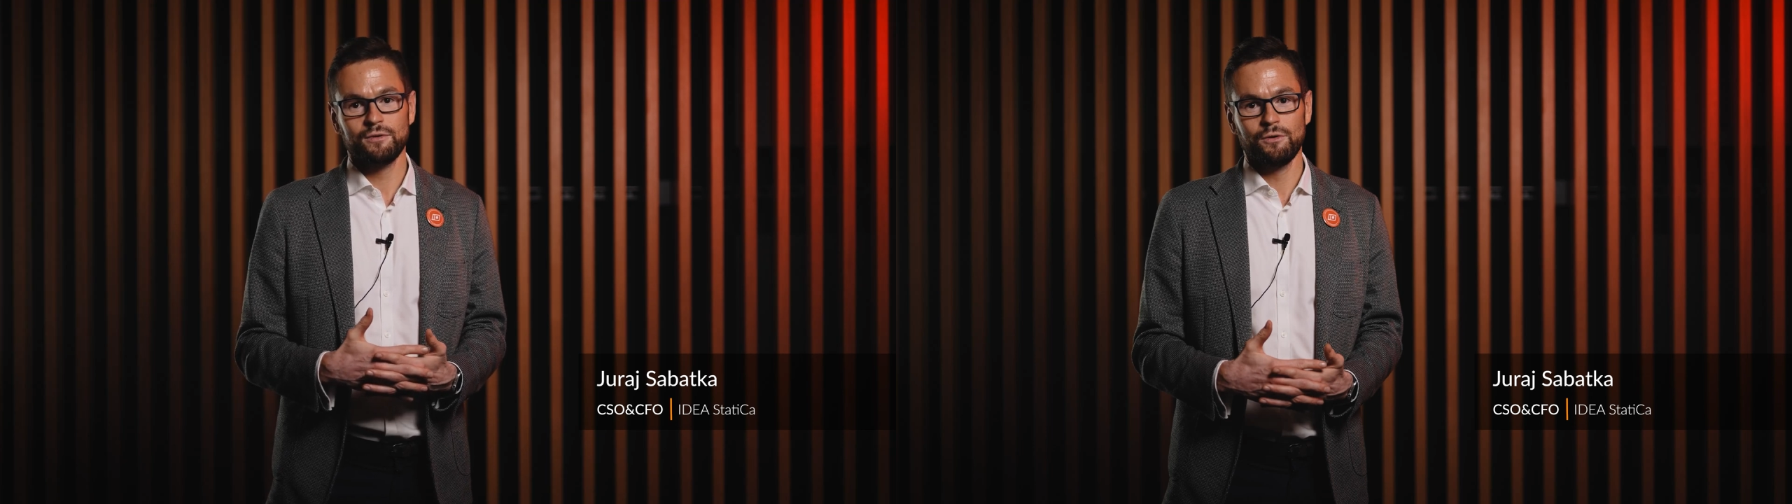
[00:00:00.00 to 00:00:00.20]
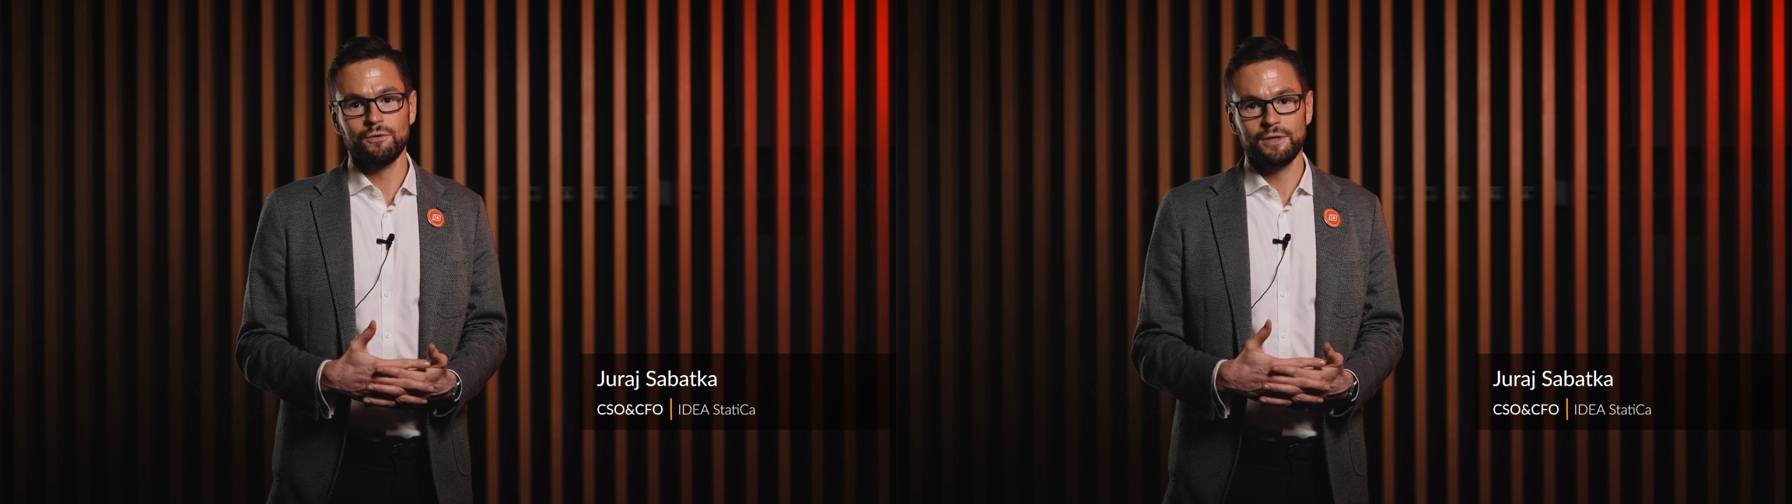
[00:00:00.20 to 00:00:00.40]

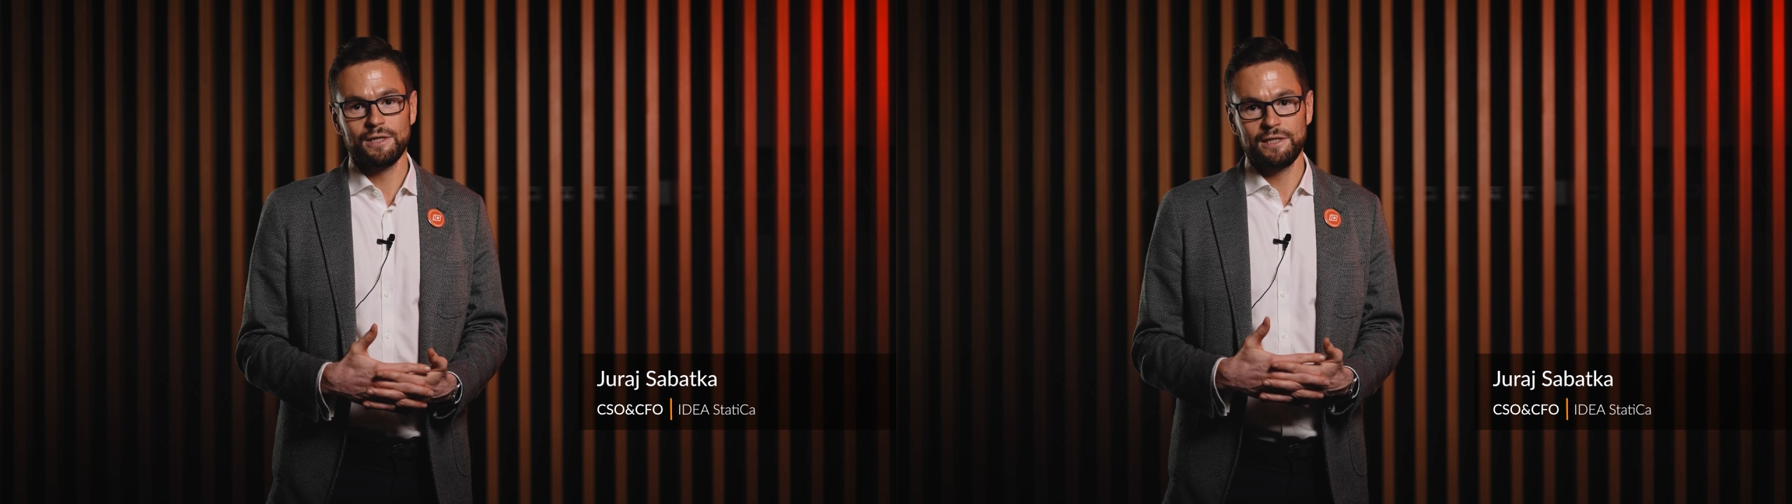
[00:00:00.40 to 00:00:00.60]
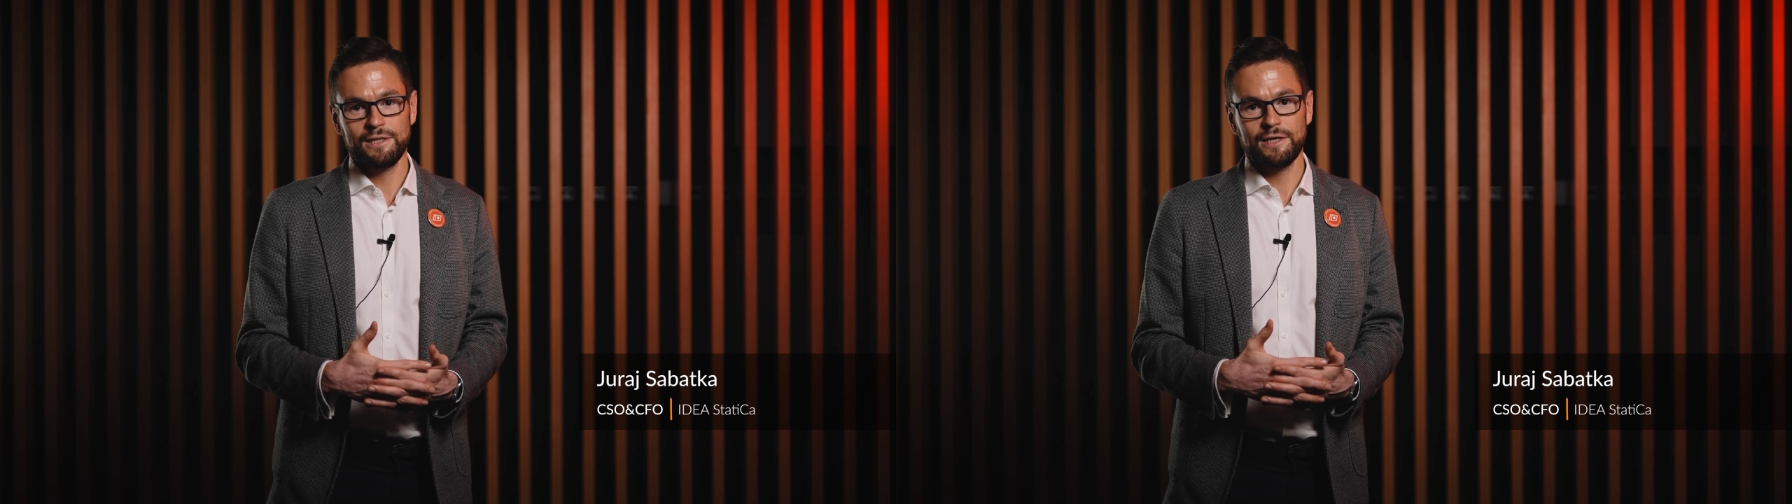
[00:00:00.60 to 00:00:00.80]
concrete
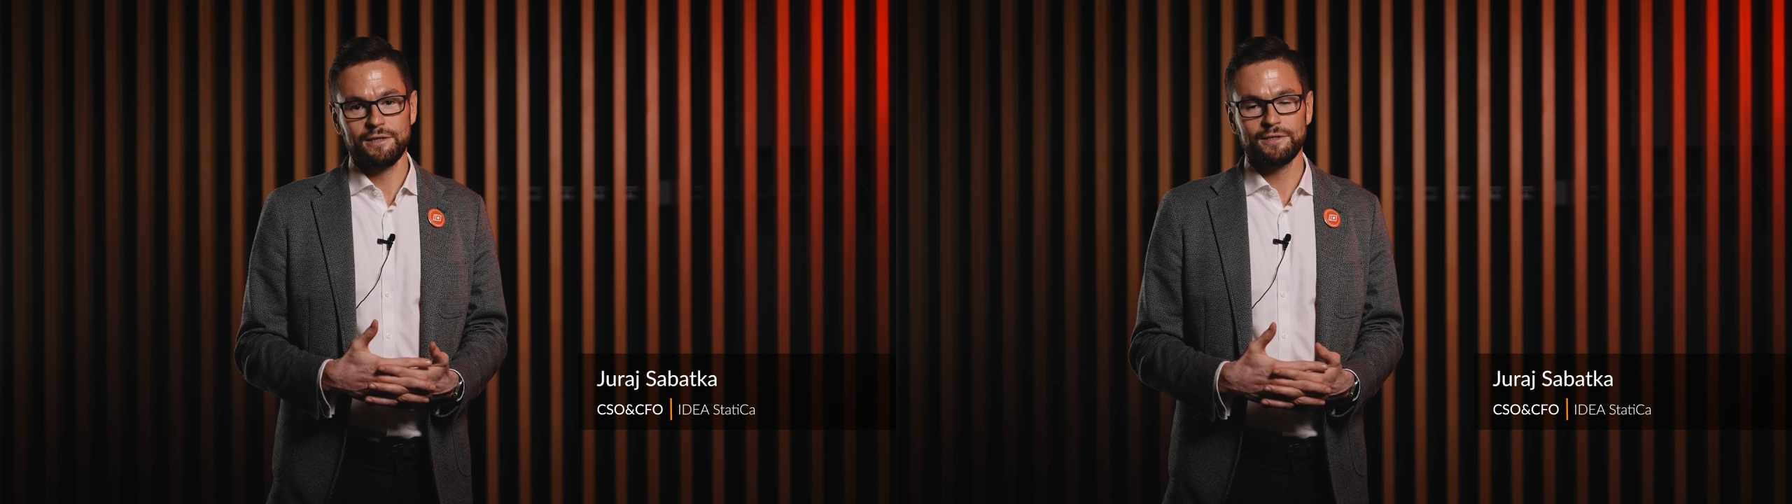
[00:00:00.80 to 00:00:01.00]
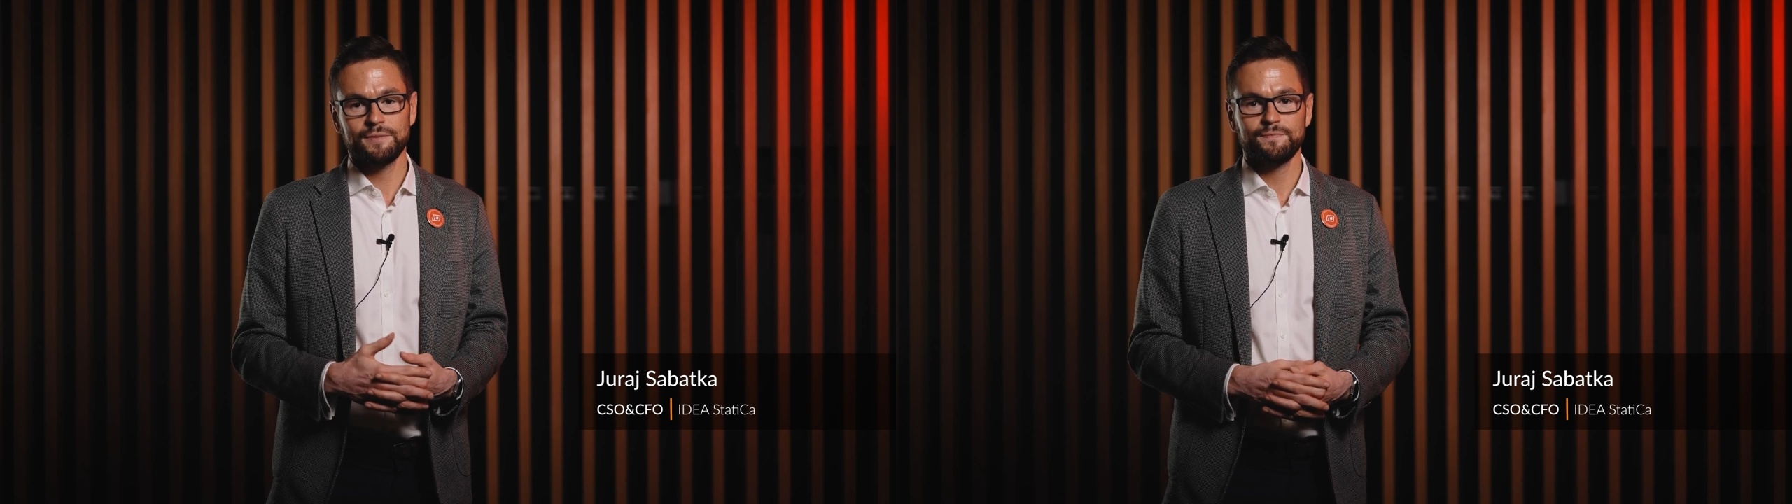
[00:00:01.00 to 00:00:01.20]

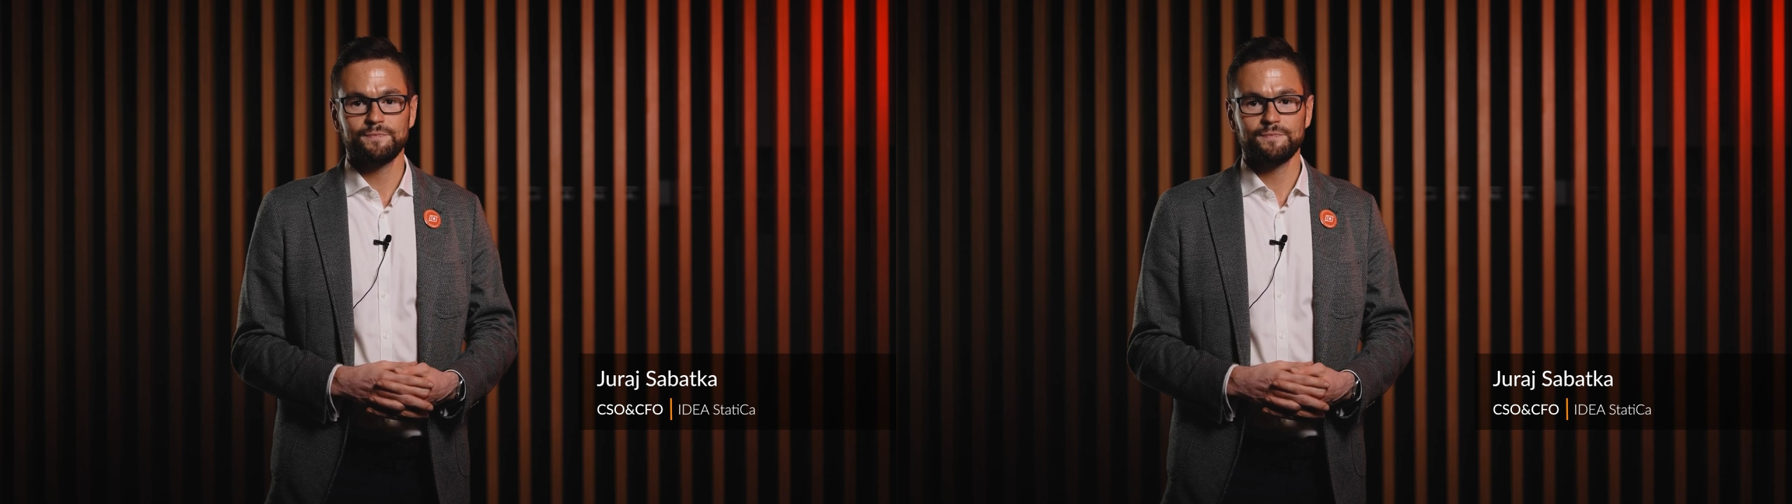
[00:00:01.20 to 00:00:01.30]
details.